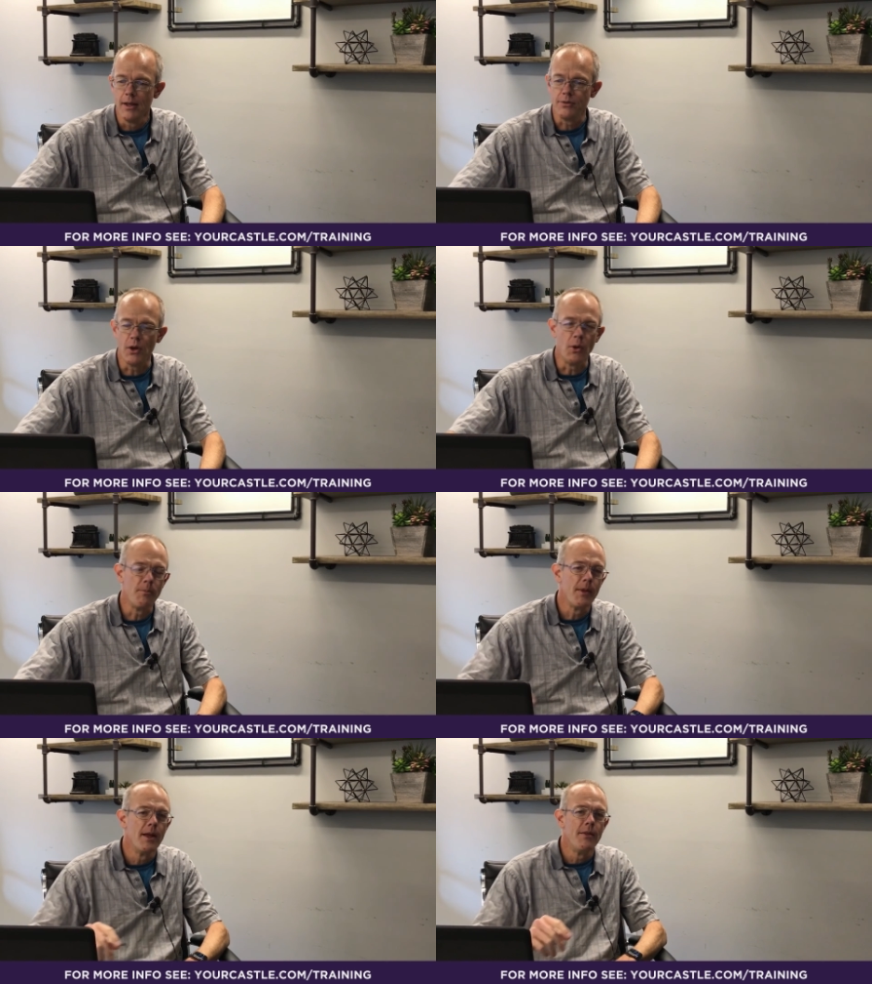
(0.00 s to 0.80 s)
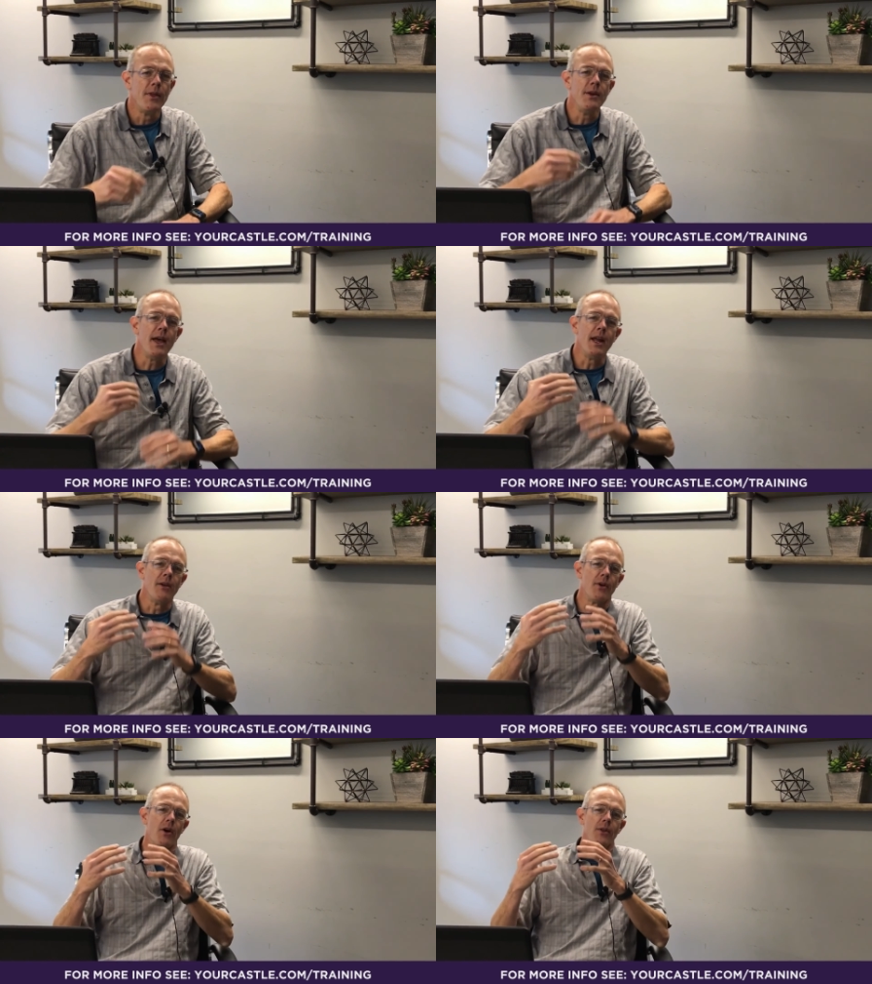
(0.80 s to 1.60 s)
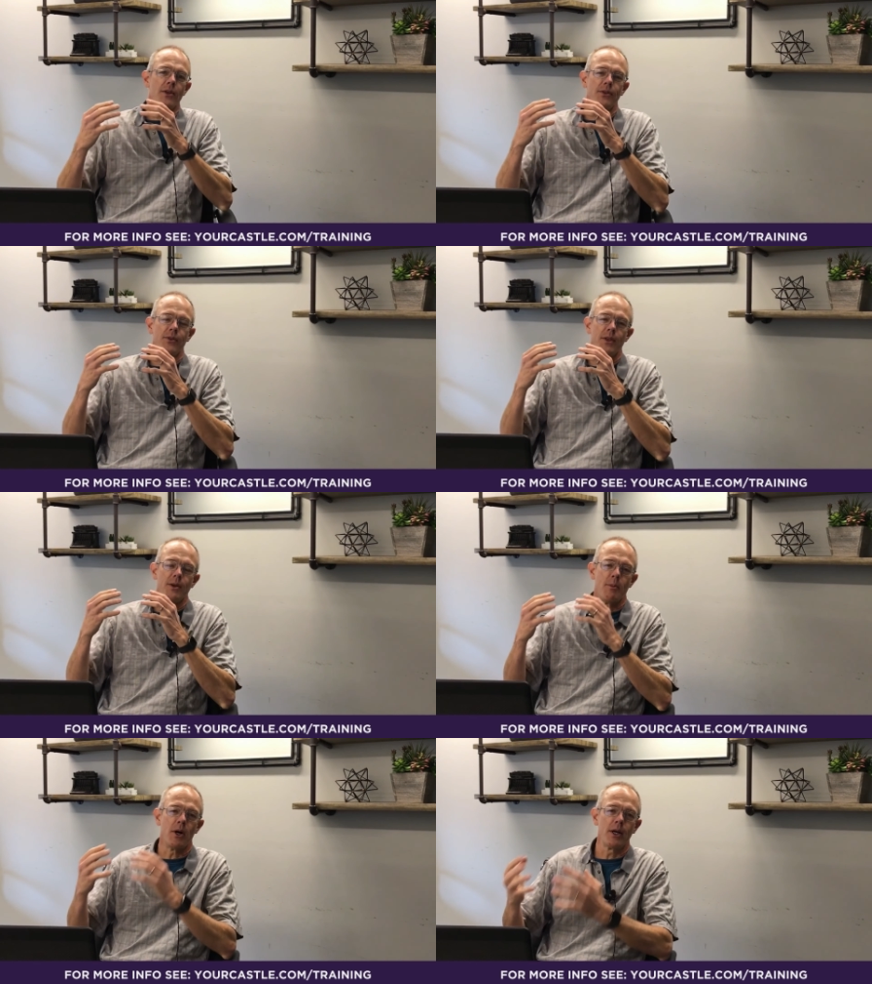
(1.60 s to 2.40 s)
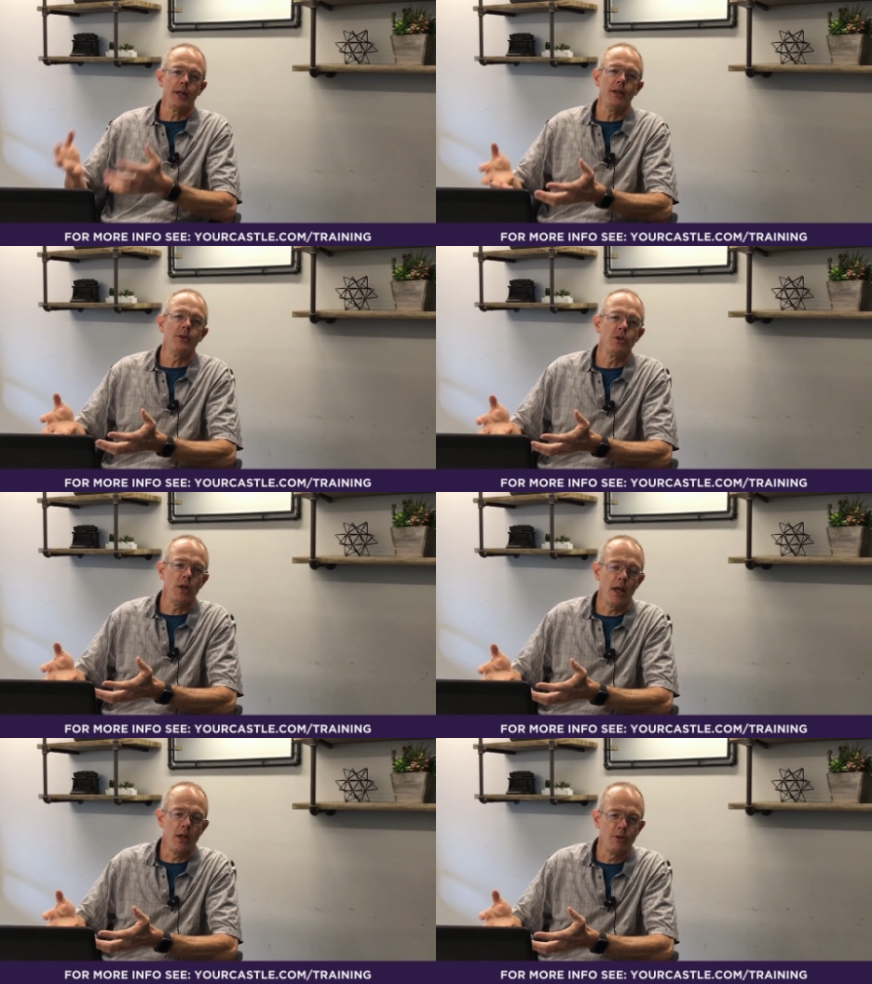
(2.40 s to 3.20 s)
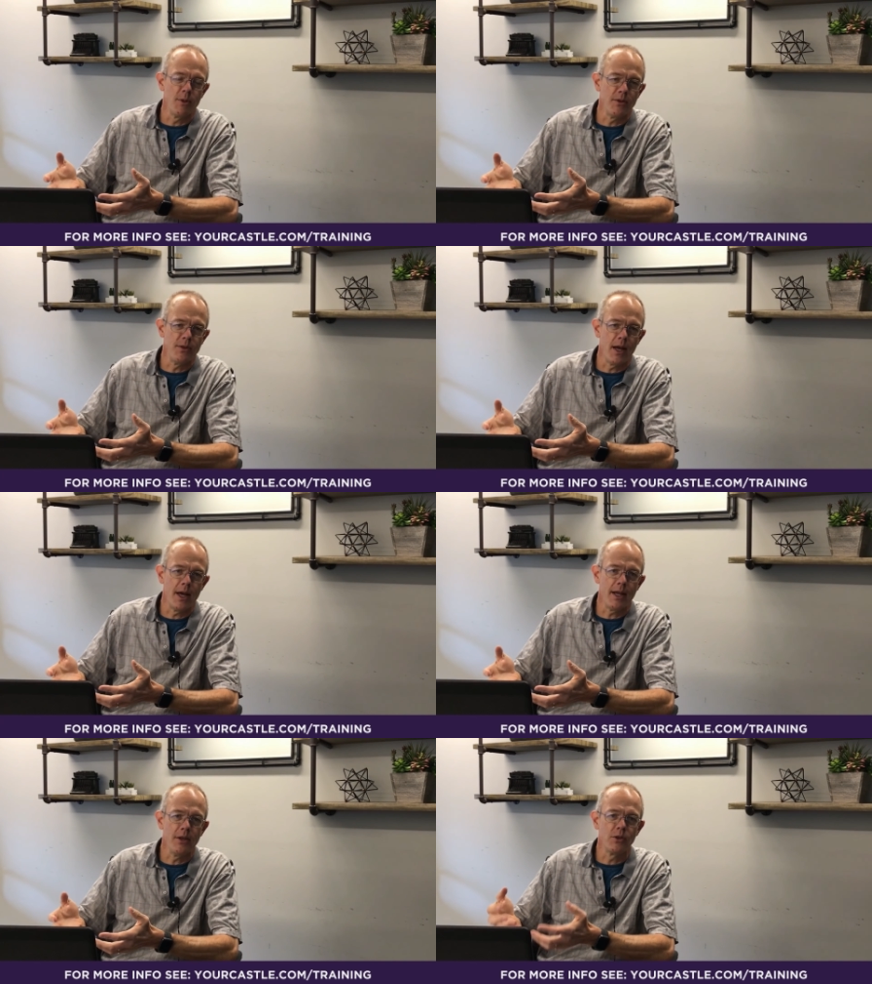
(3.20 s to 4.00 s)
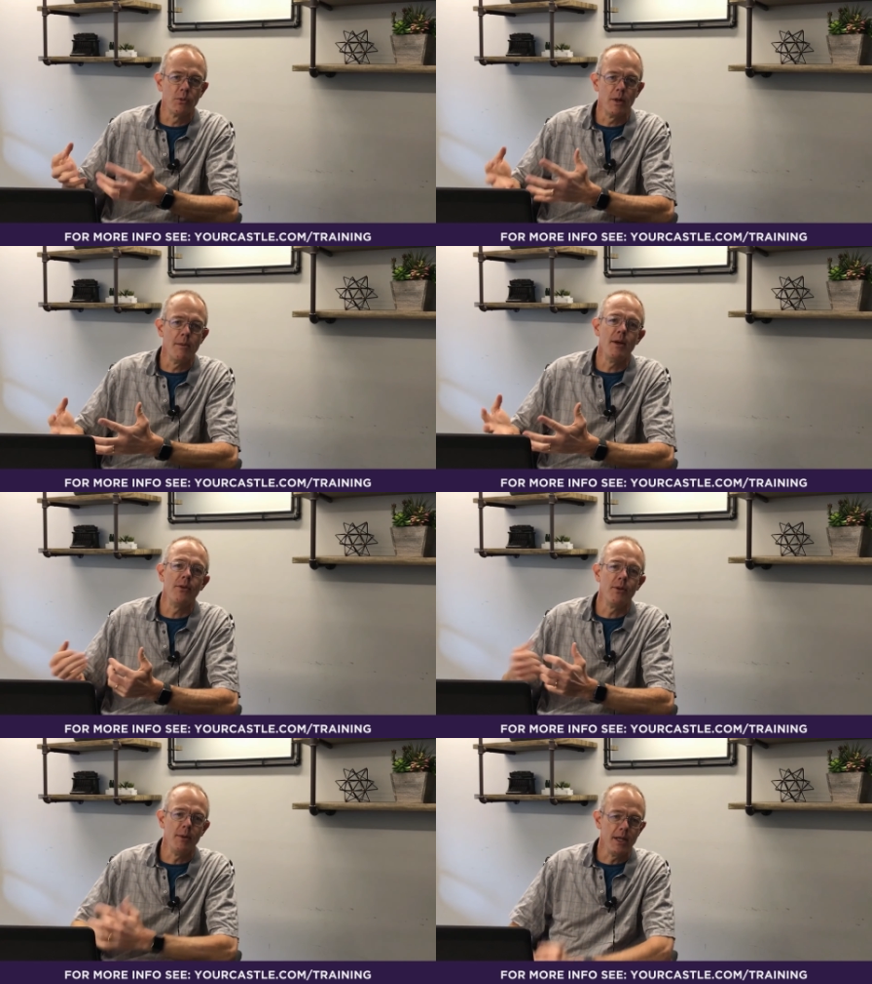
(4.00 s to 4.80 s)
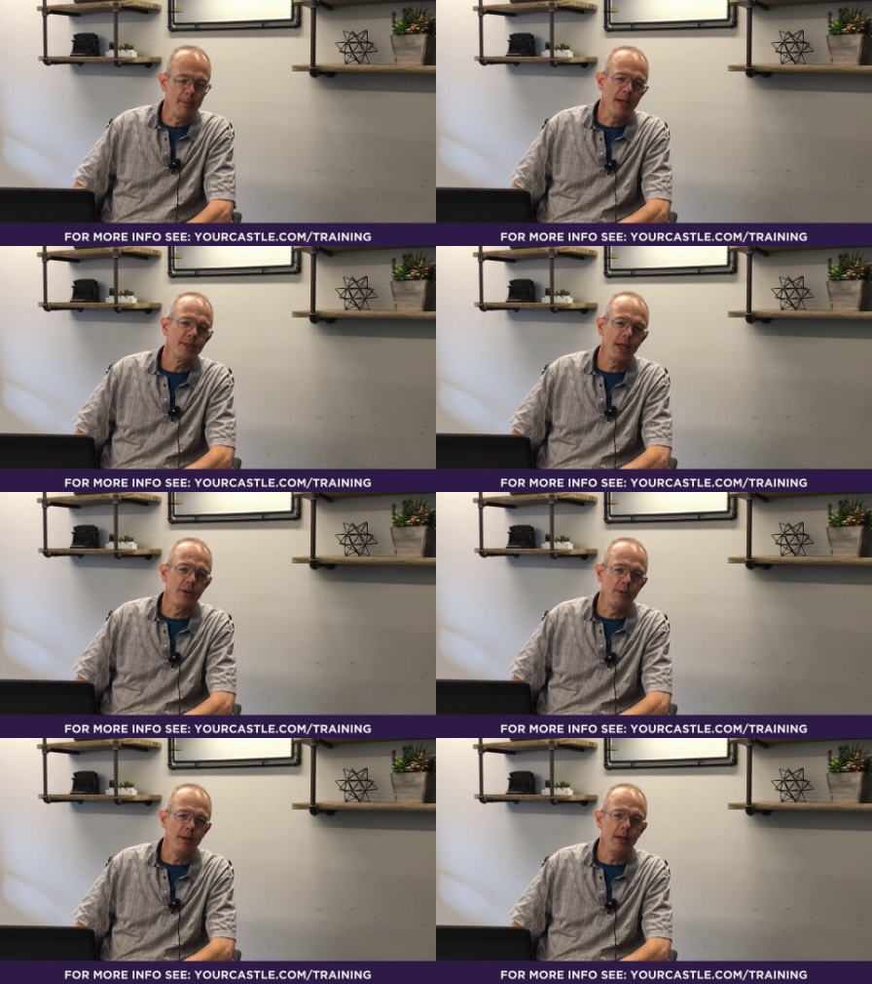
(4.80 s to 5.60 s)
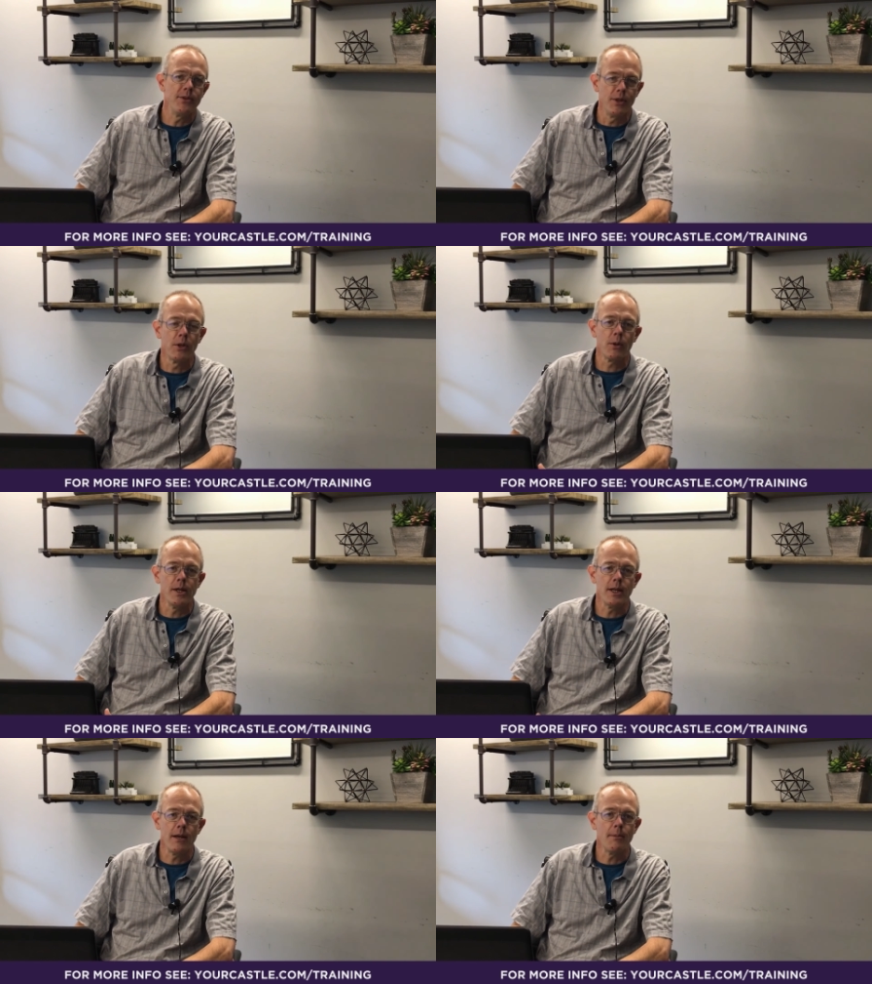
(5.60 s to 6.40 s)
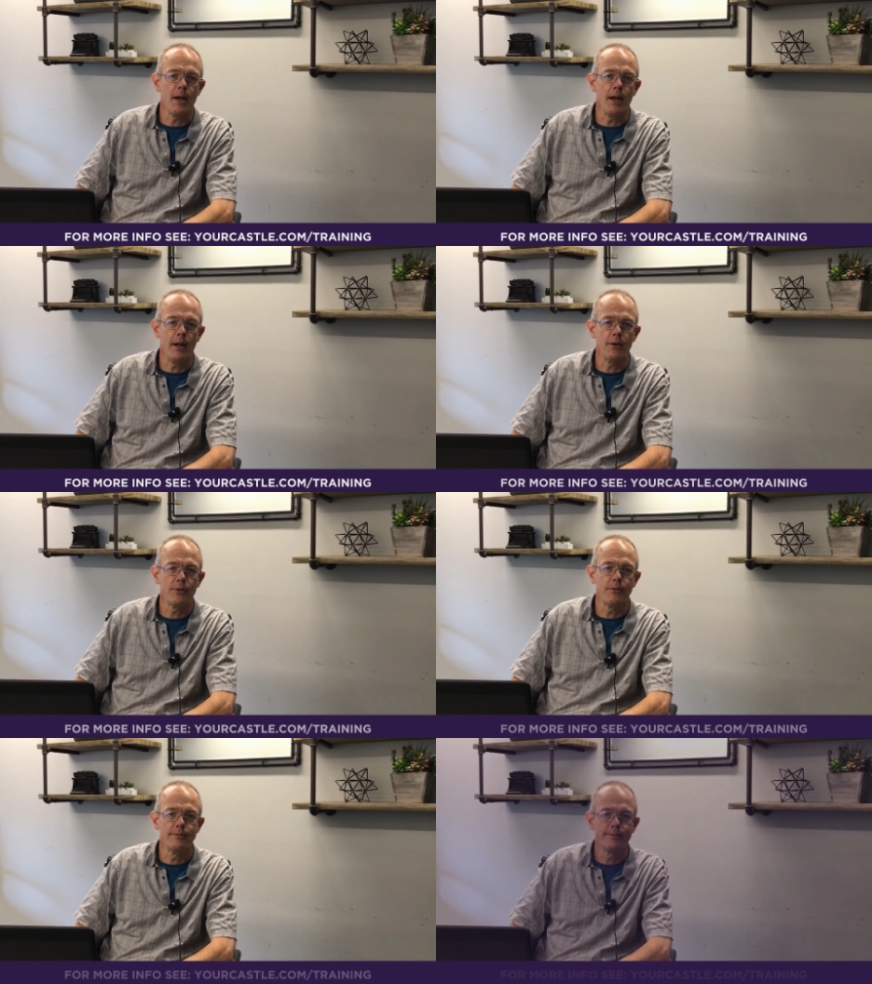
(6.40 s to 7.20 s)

So the net of all this is that the market is a challenge, but it's not as grim as the media makes it out to be. It's still a great time to buy a house.